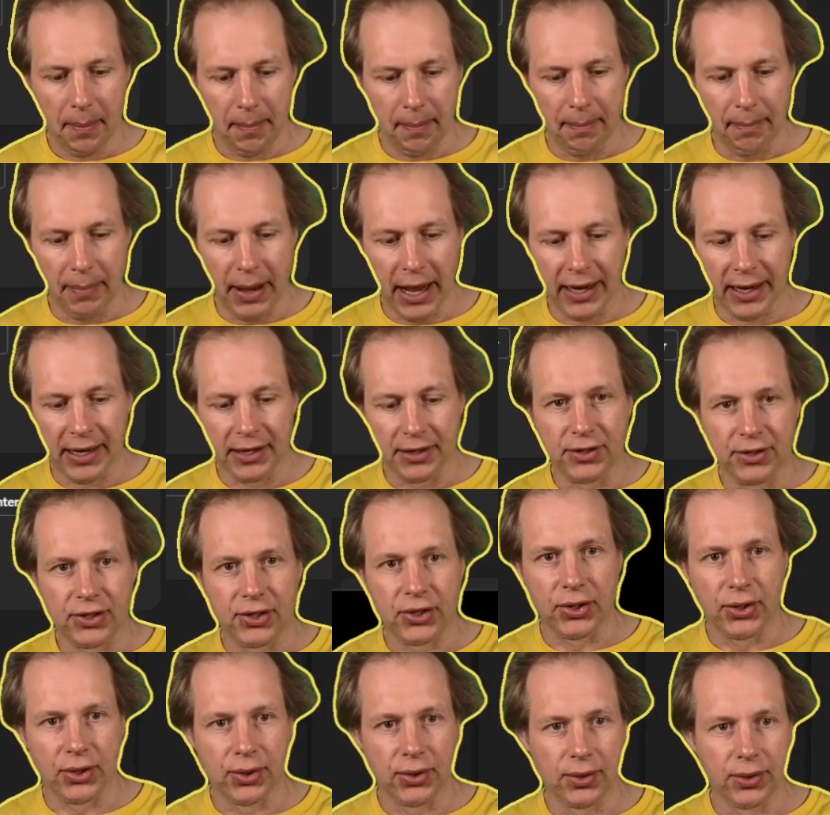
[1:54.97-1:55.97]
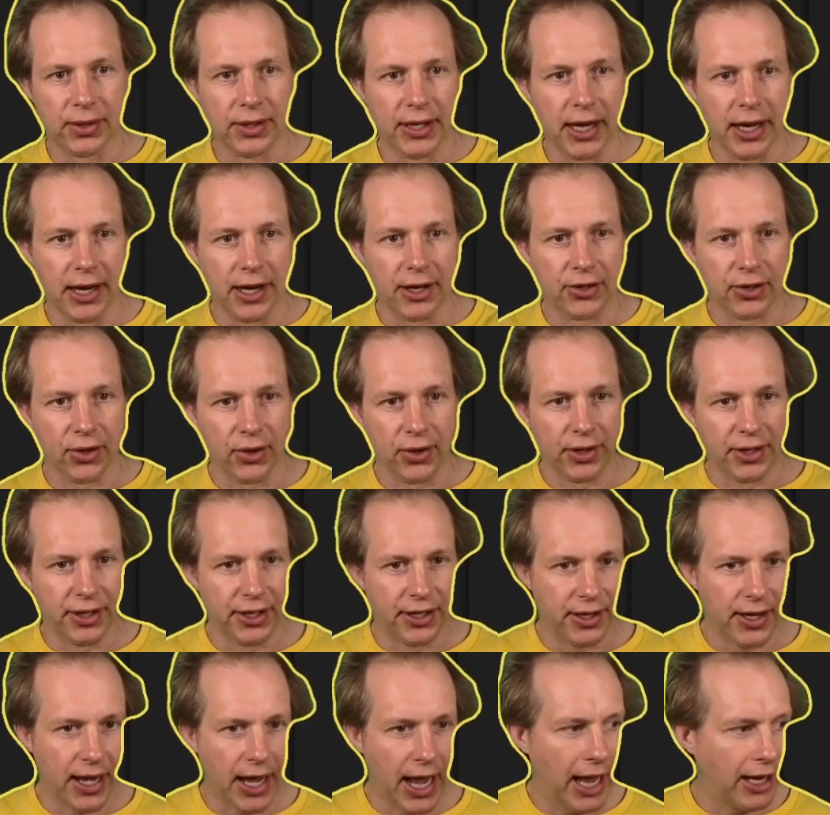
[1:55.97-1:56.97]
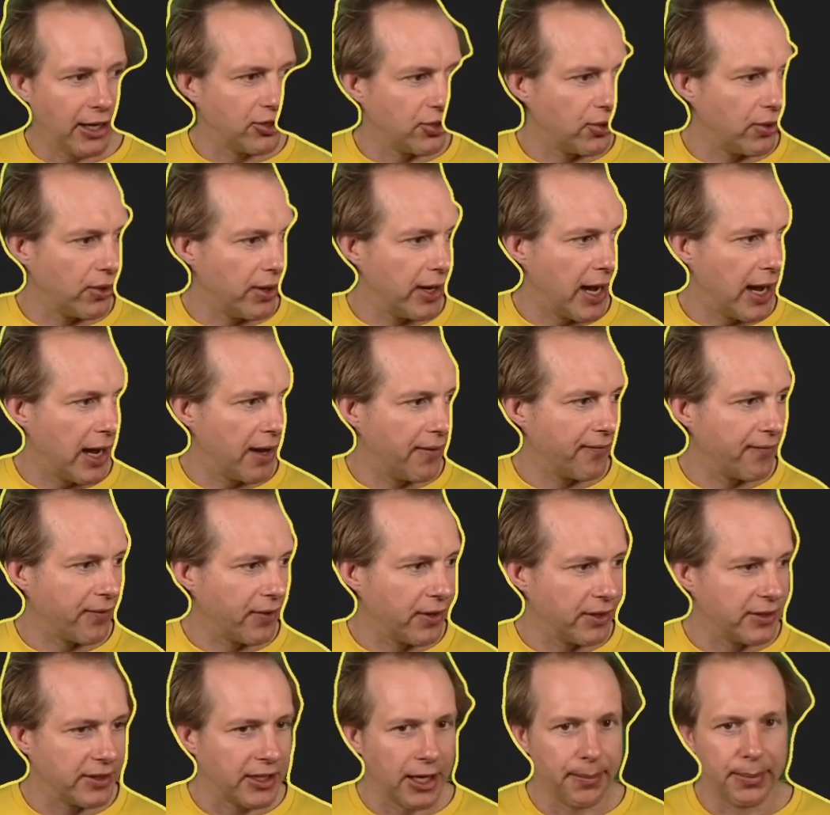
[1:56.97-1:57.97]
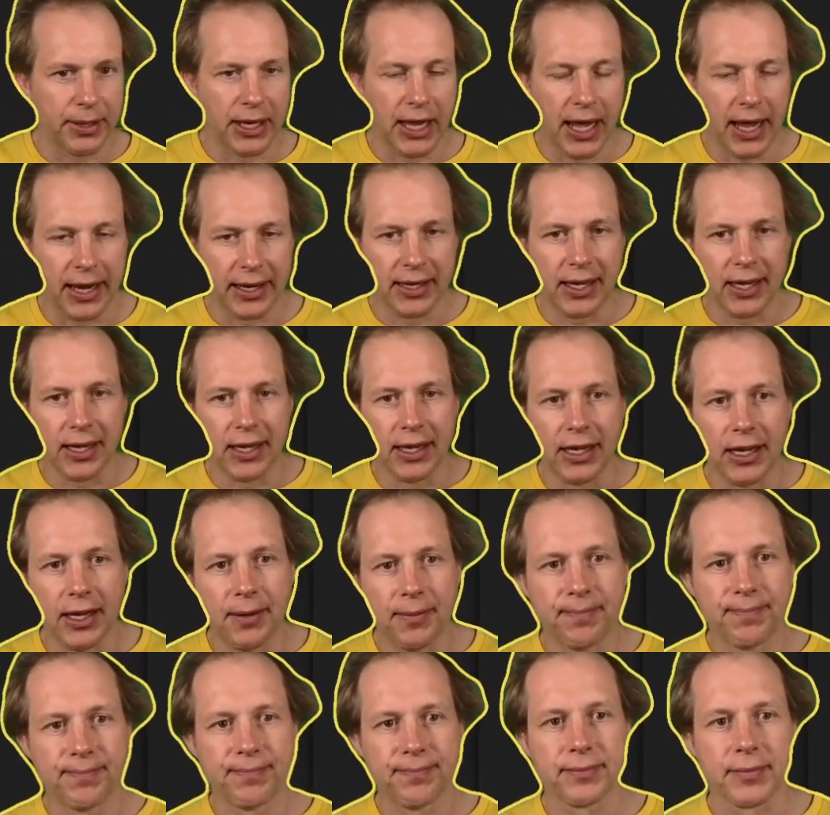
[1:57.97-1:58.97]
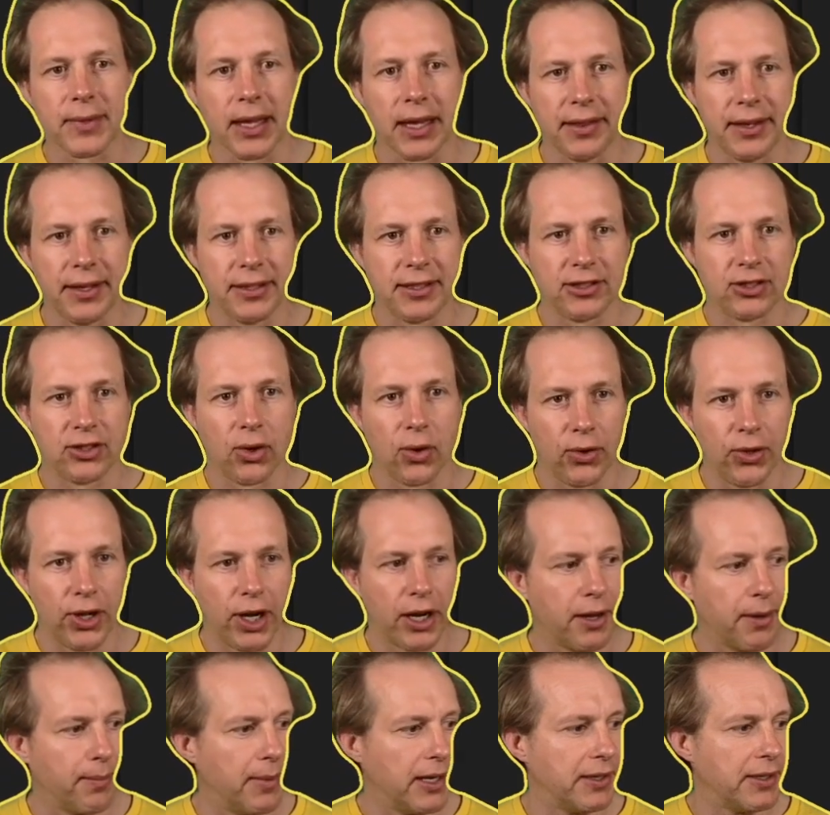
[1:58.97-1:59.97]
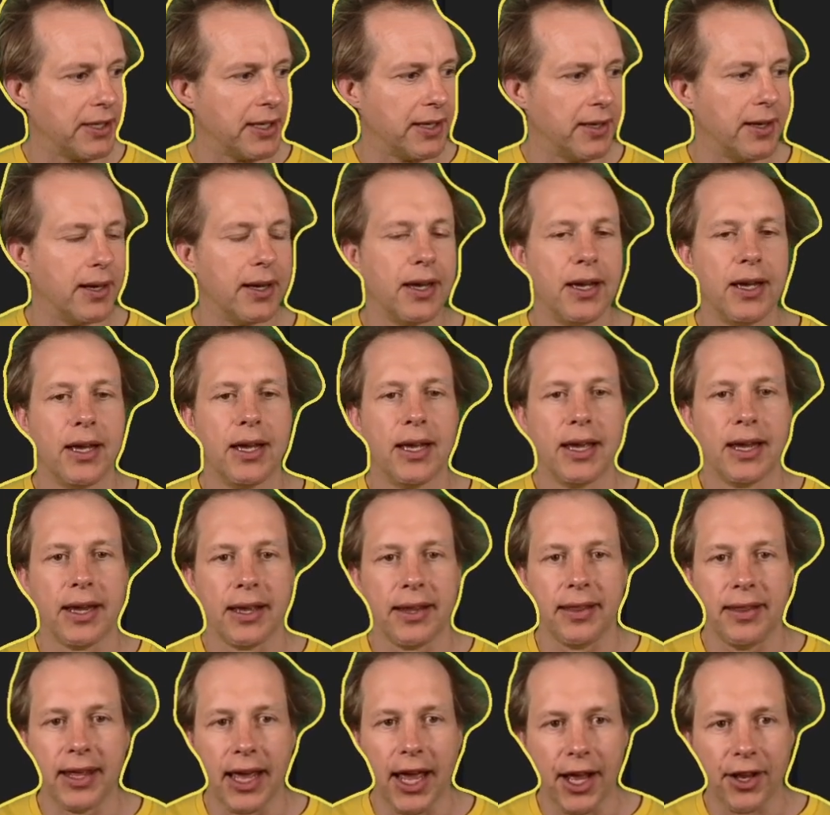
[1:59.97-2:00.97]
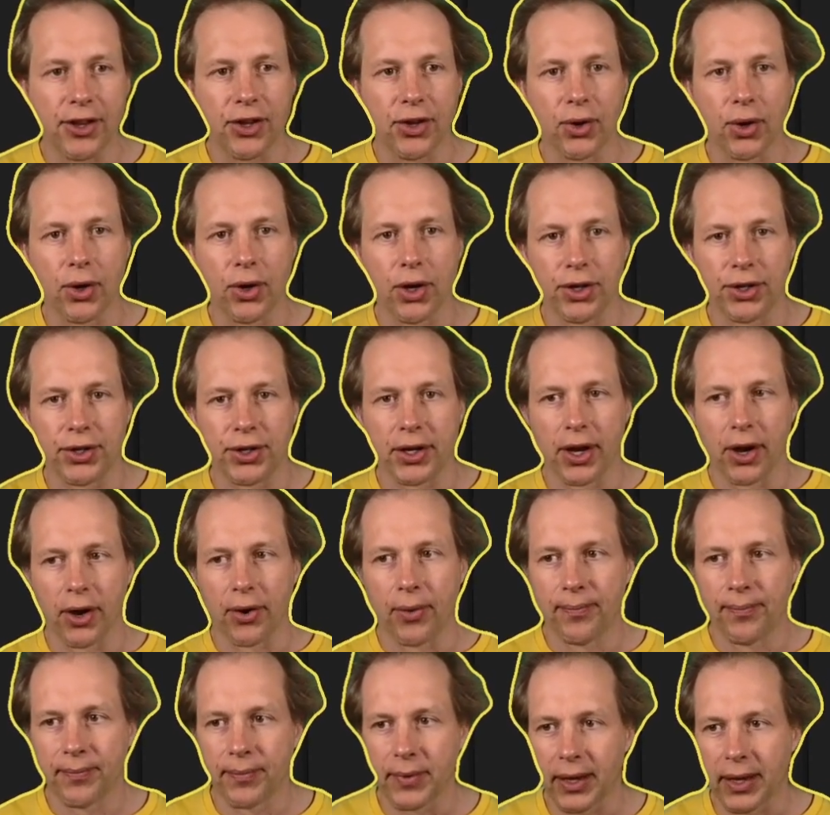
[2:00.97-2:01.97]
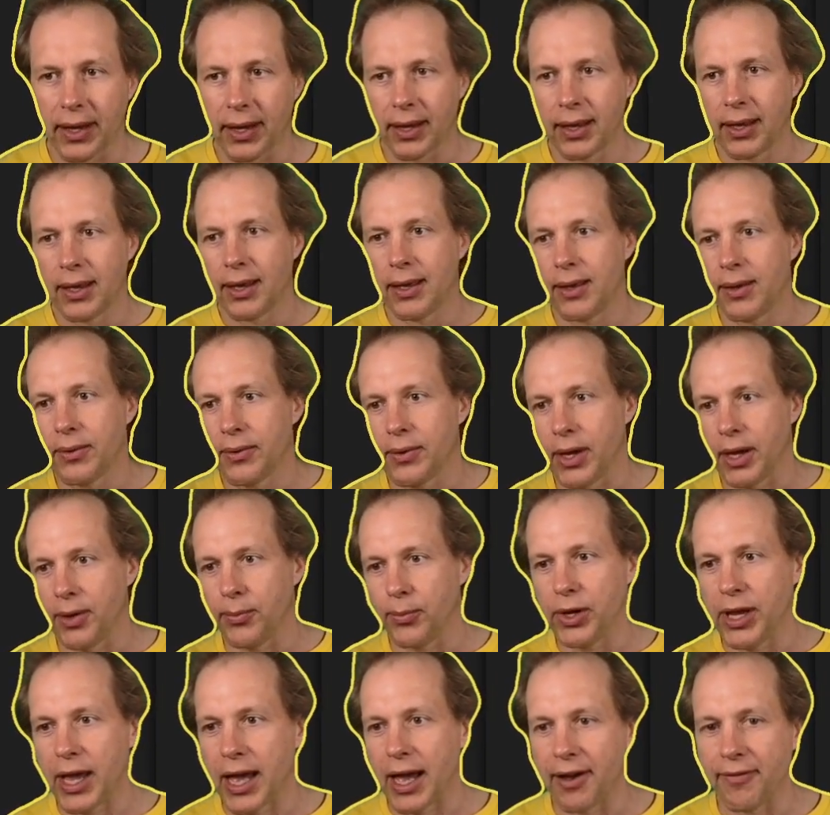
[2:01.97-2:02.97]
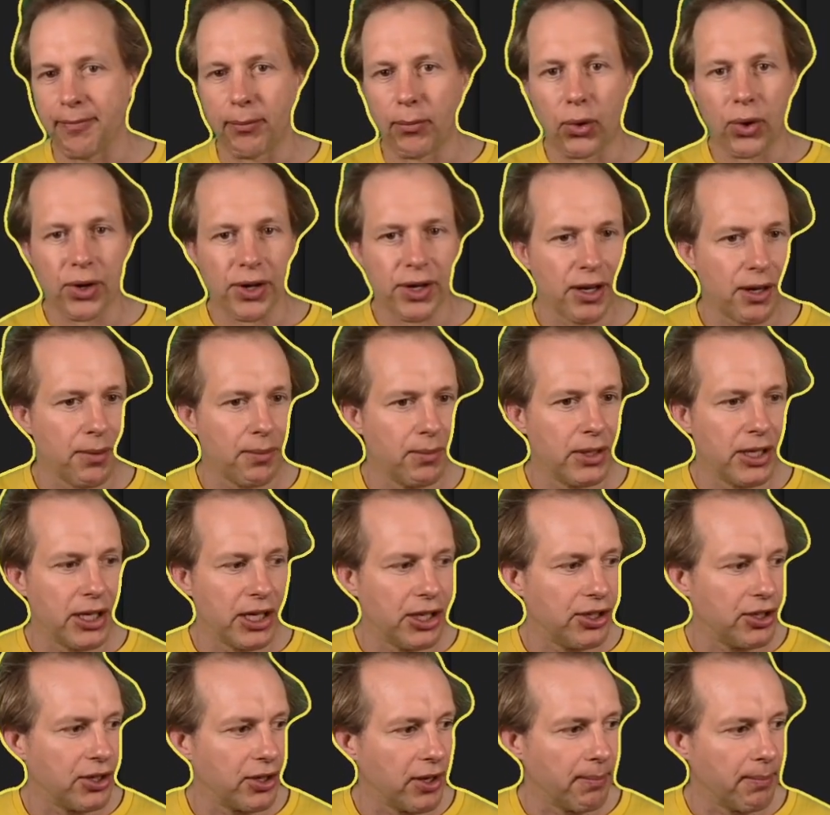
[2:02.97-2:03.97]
back into the editor in the Azure AI Inference API key, and this is all documented, then you're good to go. And we have more documentation